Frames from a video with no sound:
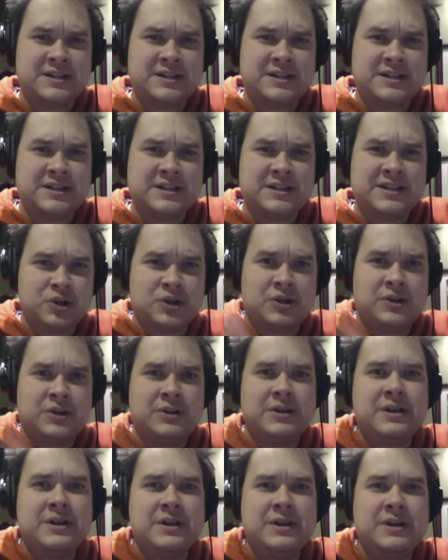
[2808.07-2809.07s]

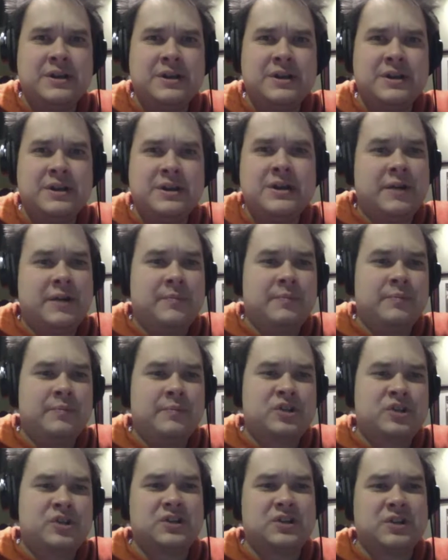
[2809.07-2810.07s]
emotional. But
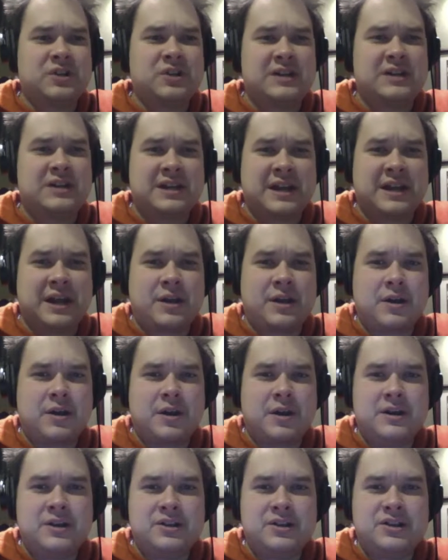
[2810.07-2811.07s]
she also has that like,
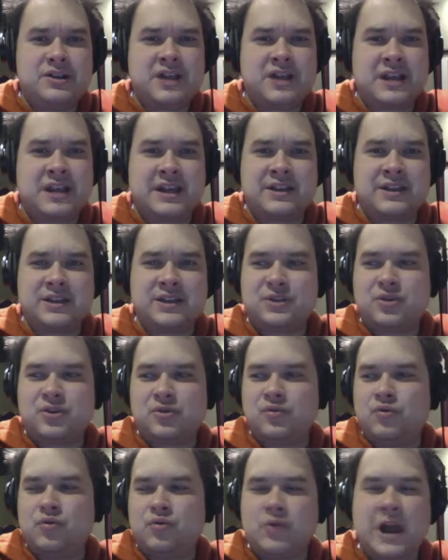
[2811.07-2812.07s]
she's got like this
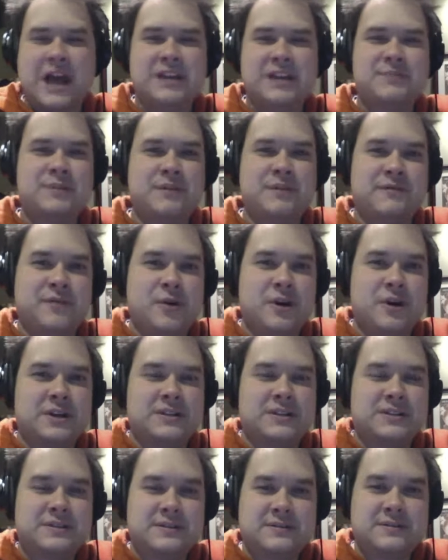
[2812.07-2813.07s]
raspy
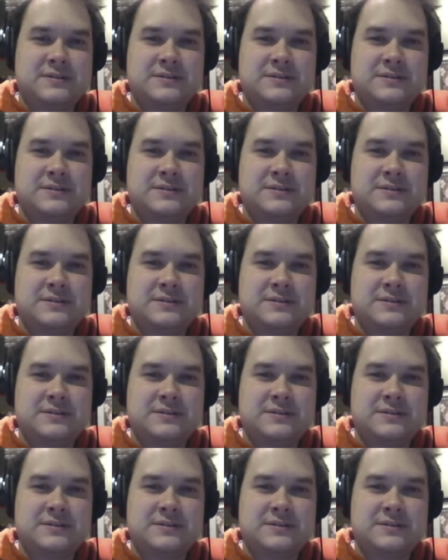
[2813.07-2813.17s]
voice.